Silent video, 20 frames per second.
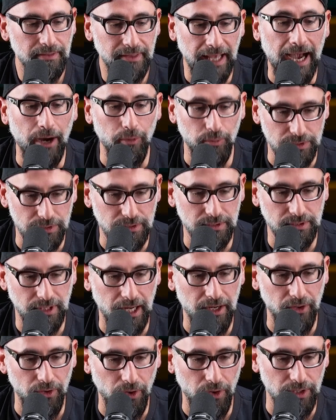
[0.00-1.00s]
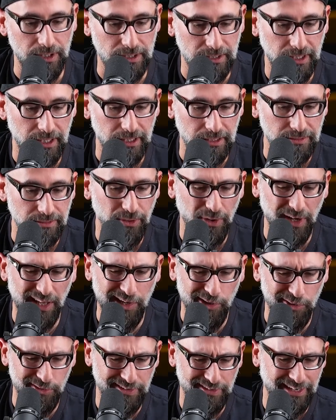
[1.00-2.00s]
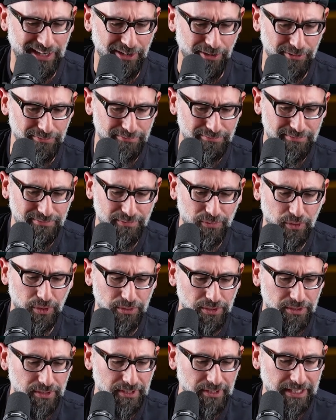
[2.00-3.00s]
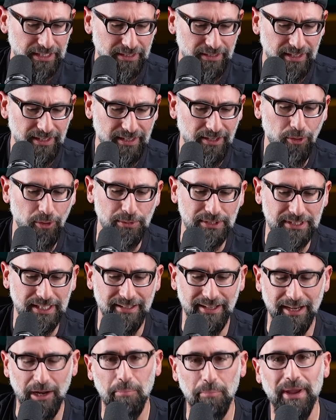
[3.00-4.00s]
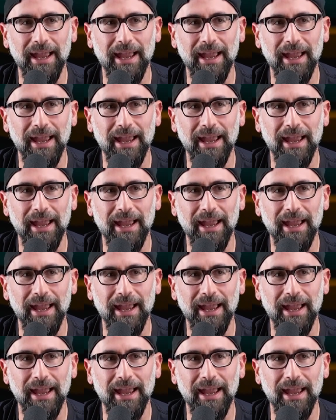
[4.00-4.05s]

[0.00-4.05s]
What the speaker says: that was kind of the hardest thing. So I got like, close to like almost had like a